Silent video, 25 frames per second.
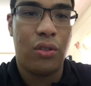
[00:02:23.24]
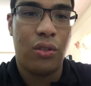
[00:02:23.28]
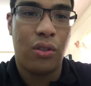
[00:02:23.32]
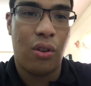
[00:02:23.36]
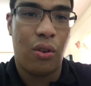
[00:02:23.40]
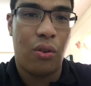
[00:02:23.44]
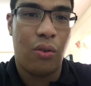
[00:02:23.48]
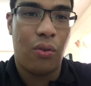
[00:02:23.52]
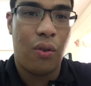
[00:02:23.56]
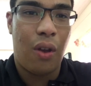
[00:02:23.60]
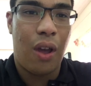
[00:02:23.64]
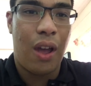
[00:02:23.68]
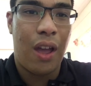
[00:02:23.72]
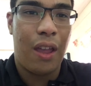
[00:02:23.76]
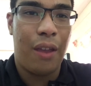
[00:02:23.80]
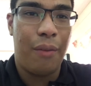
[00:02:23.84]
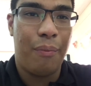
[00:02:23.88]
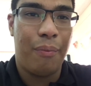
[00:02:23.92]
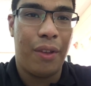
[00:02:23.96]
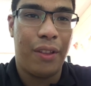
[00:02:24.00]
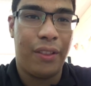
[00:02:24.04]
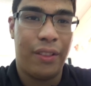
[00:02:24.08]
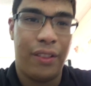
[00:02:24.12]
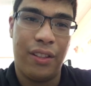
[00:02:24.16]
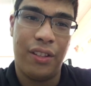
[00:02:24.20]
So I'm
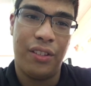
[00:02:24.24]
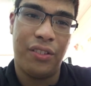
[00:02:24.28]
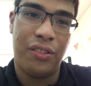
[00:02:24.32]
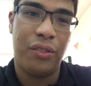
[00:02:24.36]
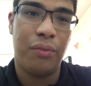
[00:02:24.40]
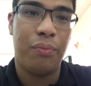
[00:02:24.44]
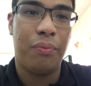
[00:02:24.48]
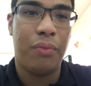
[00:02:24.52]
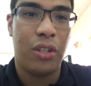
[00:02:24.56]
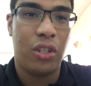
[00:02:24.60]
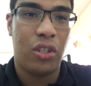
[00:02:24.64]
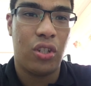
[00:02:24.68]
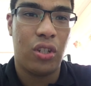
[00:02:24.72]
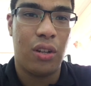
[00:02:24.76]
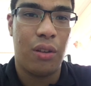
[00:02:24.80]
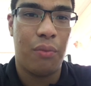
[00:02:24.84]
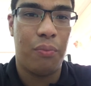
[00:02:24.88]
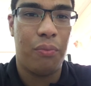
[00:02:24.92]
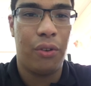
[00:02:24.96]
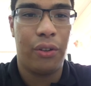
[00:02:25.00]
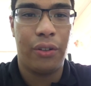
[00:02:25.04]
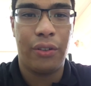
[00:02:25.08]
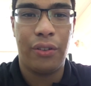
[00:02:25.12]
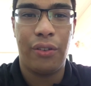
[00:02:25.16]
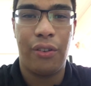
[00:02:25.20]
at the speech
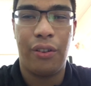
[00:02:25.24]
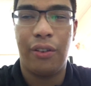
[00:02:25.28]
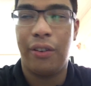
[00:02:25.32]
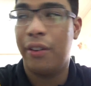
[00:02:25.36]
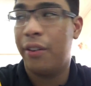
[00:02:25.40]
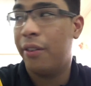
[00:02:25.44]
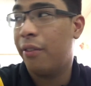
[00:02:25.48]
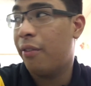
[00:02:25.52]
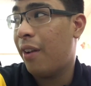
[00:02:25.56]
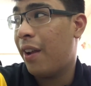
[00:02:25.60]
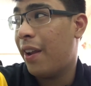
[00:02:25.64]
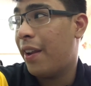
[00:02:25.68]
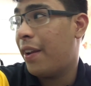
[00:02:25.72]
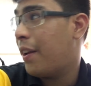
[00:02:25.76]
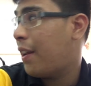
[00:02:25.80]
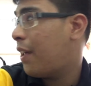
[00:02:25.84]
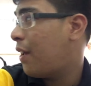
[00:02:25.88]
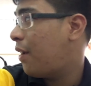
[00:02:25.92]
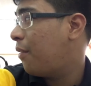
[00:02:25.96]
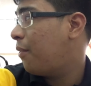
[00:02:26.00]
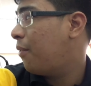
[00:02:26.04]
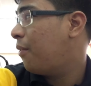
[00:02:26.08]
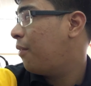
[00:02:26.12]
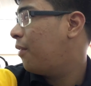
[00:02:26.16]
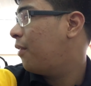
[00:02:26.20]
laboratory right
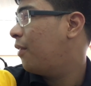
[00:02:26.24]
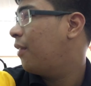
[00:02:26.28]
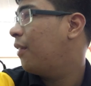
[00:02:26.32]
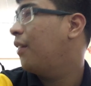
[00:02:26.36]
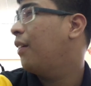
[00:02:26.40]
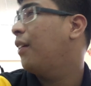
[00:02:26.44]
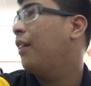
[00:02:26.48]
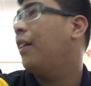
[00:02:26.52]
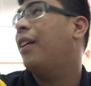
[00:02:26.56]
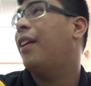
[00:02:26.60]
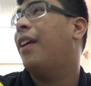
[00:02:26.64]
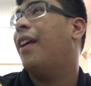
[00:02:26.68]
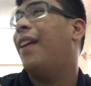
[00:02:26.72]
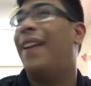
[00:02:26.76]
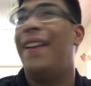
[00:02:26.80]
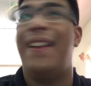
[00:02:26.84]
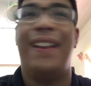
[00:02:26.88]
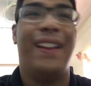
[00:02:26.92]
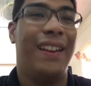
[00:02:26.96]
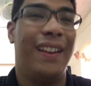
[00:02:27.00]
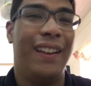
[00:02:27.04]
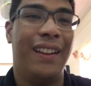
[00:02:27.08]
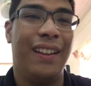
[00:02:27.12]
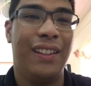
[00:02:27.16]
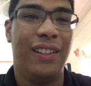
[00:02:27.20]
now,
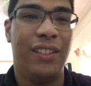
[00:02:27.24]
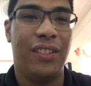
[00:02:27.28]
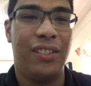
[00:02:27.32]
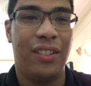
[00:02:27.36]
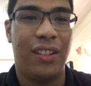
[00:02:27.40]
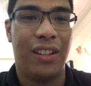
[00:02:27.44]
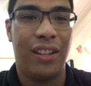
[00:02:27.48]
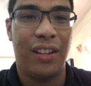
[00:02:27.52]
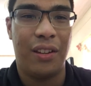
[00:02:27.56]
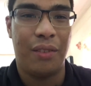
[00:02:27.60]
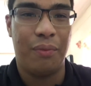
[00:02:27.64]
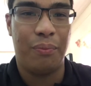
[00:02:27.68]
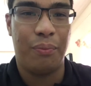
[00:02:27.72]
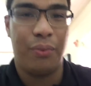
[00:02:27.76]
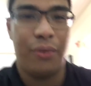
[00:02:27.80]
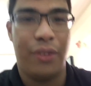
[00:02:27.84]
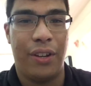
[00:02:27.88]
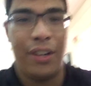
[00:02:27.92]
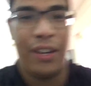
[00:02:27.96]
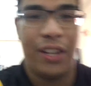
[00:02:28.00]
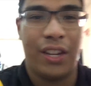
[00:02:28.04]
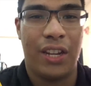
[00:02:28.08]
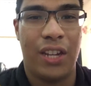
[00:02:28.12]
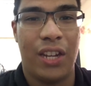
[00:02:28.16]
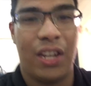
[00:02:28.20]
and it's kind of
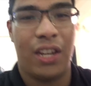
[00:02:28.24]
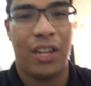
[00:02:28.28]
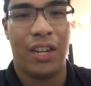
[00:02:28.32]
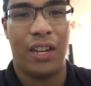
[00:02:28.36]
pretty big.